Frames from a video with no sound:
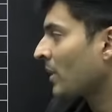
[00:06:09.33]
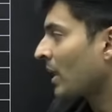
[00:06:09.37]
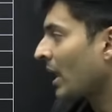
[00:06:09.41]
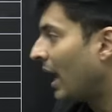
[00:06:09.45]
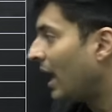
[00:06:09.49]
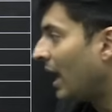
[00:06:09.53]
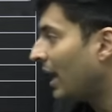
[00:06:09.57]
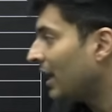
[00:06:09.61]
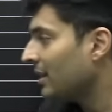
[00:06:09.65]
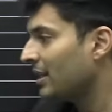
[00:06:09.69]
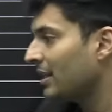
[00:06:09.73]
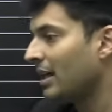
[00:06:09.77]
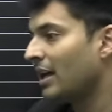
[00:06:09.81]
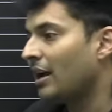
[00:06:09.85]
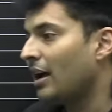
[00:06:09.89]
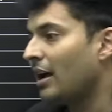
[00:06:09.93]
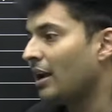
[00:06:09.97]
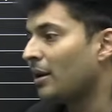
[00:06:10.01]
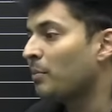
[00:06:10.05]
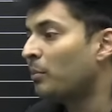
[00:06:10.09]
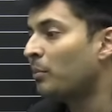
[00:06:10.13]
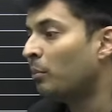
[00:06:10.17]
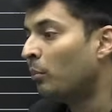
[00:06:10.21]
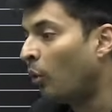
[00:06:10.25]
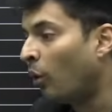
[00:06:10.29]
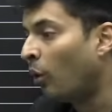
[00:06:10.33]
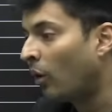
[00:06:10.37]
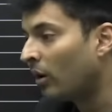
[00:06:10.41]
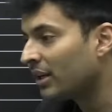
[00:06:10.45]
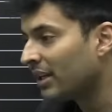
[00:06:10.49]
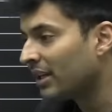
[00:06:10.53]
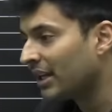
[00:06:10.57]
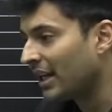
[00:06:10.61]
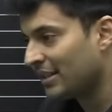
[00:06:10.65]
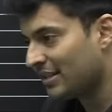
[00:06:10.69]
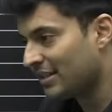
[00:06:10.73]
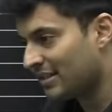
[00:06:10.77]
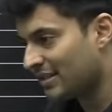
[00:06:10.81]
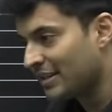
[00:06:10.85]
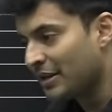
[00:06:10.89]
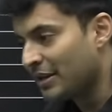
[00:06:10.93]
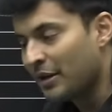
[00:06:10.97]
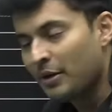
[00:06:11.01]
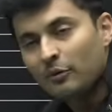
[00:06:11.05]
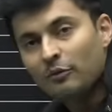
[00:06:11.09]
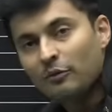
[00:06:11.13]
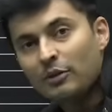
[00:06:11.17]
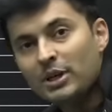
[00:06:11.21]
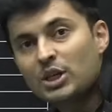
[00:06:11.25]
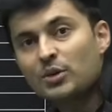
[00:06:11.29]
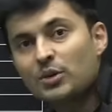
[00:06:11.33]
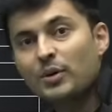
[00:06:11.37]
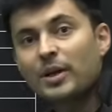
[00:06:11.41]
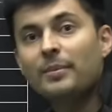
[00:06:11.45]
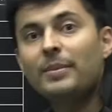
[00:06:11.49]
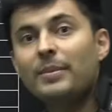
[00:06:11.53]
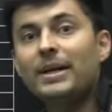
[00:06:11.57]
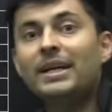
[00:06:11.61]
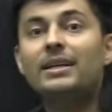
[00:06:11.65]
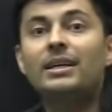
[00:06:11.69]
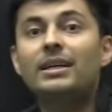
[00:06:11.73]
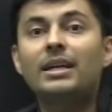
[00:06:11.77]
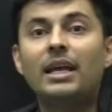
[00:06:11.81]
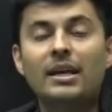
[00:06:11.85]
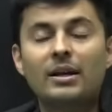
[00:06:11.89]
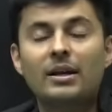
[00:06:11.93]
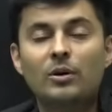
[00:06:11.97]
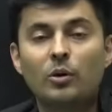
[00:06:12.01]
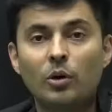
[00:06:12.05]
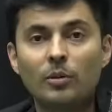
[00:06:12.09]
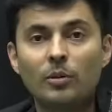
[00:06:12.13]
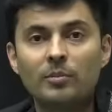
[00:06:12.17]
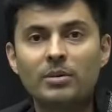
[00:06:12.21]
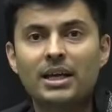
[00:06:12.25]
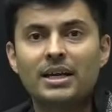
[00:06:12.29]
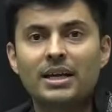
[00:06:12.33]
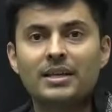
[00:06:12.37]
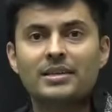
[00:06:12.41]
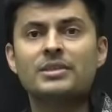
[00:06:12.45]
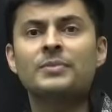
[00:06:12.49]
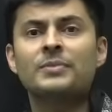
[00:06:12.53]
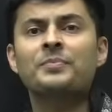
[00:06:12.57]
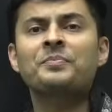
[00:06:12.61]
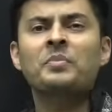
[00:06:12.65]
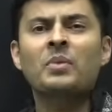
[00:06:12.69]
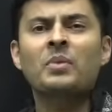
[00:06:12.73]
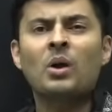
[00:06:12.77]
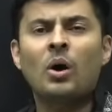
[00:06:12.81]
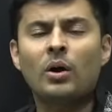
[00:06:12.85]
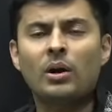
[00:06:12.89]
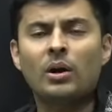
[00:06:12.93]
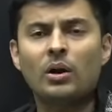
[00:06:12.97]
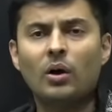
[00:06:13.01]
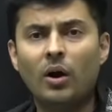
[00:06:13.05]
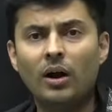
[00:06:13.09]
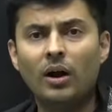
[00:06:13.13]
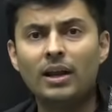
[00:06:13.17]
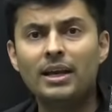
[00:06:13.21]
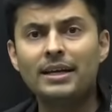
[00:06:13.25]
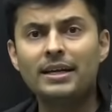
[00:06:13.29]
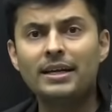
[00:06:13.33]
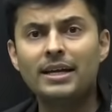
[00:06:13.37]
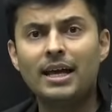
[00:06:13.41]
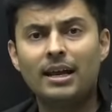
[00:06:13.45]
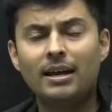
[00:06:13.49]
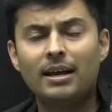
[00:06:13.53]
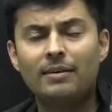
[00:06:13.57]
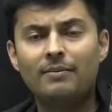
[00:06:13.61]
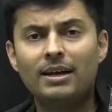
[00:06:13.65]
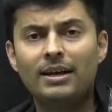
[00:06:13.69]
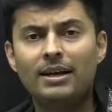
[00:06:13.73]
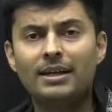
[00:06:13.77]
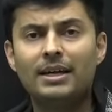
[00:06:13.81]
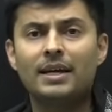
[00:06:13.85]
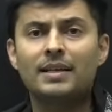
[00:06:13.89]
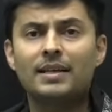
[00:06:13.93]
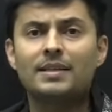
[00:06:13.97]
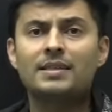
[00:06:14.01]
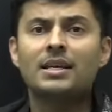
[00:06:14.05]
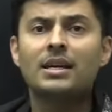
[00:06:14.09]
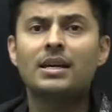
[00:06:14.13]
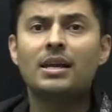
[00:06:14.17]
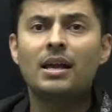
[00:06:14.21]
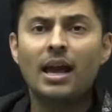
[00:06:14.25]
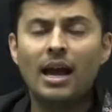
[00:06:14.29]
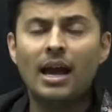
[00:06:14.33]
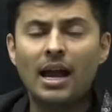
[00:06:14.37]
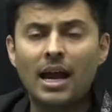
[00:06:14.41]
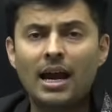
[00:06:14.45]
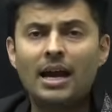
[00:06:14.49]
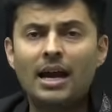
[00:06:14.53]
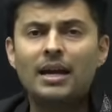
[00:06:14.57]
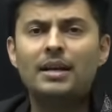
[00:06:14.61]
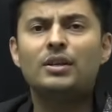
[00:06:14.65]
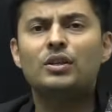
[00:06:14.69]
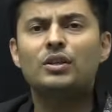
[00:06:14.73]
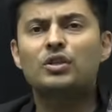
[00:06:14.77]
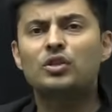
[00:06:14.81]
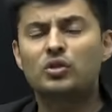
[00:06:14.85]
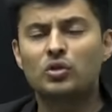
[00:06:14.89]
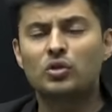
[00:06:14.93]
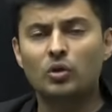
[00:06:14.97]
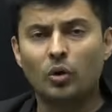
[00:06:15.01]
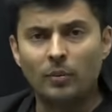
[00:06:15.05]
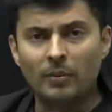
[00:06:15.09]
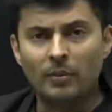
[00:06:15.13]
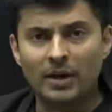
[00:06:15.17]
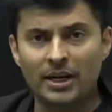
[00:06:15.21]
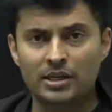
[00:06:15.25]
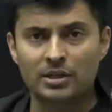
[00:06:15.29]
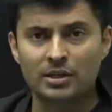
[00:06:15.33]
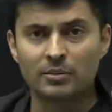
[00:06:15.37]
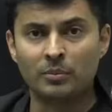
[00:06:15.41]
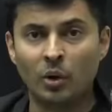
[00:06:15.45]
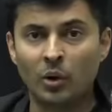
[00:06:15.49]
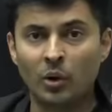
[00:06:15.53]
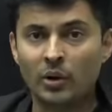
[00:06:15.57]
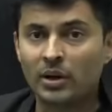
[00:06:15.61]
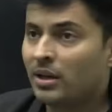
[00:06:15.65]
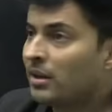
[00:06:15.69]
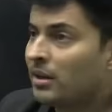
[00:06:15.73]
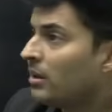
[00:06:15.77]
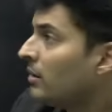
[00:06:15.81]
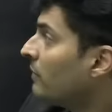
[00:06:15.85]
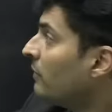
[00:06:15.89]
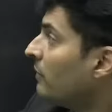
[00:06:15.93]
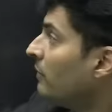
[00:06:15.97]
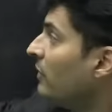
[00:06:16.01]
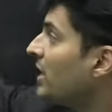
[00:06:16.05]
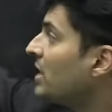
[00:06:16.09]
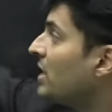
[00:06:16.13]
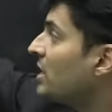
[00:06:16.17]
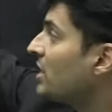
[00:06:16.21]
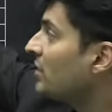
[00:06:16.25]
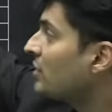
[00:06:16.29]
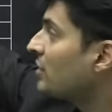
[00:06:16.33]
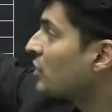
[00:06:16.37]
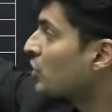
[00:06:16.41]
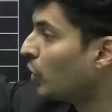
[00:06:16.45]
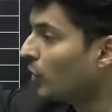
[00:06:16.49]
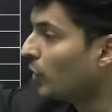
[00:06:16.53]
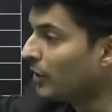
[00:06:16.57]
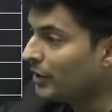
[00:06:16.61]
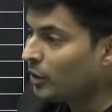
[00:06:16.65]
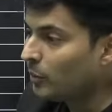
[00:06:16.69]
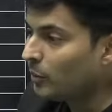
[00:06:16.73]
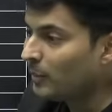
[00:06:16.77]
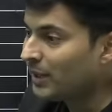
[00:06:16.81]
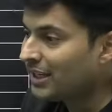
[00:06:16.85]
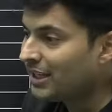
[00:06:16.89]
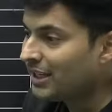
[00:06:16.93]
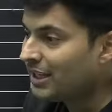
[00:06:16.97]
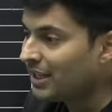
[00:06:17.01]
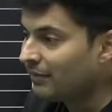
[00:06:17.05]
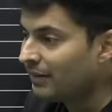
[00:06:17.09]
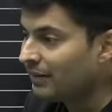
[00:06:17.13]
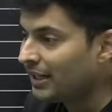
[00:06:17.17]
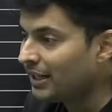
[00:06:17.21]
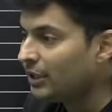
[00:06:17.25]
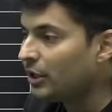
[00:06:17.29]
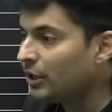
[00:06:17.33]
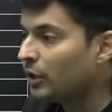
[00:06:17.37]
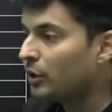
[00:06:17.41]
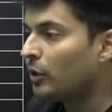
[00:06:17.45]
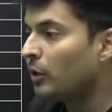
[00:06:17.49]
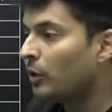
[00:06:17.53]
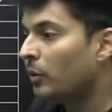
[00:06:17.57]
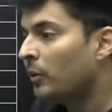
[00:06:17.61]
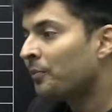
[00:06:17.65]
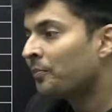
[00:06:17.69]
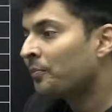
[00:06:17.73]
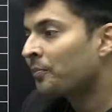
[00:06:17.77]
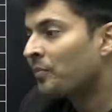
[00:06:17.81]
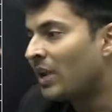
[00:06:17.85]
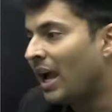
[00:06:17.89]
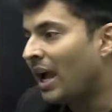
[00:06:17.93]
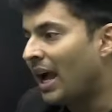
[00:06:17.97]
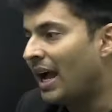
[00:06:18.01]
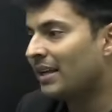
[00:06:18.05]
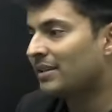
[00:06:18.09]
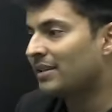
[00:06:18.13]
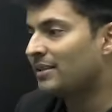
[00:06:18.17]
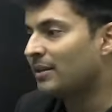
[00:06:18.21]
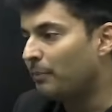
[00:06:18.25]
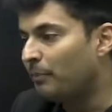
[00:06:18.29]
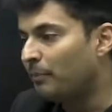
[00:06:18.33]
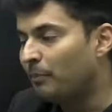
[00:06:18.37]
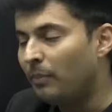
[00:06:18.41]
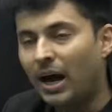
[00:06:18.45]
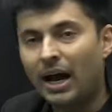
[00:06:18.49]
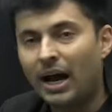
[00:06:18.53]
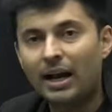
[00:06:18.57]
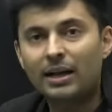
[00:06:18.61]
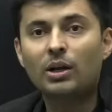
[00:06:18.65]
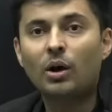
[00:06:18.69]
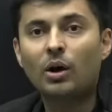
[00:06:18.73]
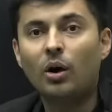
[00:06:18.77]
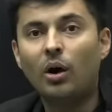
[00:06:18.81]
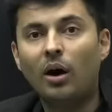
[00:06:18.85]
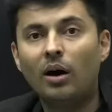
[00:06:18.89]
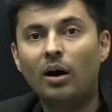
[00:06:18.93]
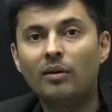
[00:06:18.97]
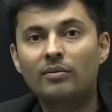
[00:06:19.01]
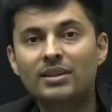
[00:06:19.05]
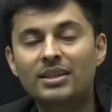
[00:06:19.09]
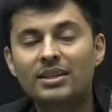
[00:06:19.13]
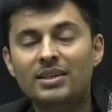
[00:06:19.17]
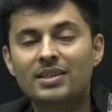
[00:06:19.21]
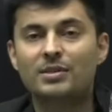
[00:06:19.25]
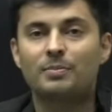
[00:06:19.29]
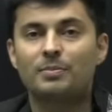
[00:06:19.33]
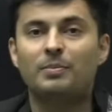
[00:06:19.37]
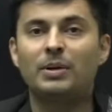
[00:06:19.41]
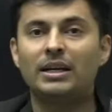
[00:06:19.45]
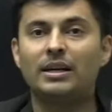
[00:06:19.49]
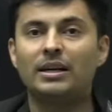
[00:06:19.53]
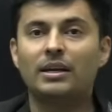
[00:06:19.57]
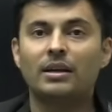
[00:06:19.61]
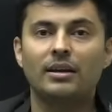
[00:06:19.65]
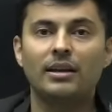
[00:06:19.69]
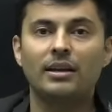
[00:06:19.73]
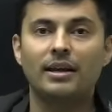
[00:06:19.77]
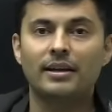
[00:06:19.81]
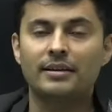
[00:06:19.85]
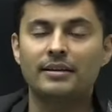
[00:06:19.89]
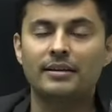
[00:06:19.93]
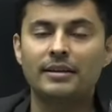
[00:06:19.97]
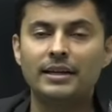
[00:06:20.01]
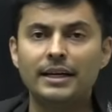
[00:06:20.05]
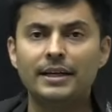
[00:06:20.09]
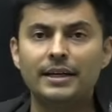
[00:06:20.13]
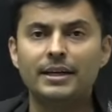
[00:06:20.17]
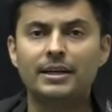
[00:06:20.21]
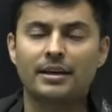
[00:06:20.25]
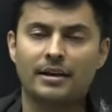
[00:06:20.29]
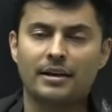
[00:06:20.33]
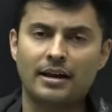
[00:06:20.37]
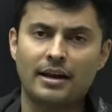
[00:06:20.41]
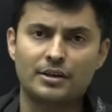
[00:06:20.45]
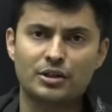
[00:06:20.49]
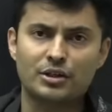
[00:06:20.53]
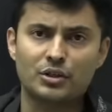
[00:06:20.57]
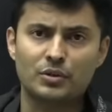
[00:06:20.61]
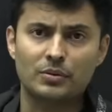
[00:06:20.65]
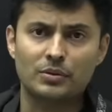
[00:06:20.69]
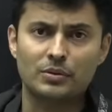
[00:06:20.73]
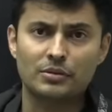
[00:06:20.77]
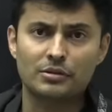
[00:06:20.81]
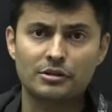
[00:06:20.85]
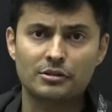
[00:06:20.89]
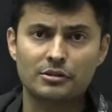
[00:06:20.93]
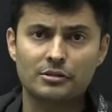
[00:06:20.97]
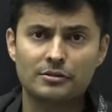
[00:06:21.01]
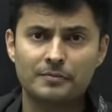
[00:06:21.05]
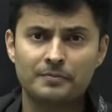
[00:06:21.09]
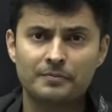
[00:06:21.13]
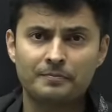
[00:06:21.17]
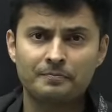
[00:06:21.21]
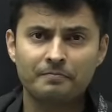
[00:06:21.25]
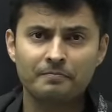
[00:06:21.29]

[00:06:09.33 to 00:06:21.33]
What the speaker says: And there are more tests which will be take home tests or all India level tests and so much more, which is going to be given to you as a part of this particular NEET crash course.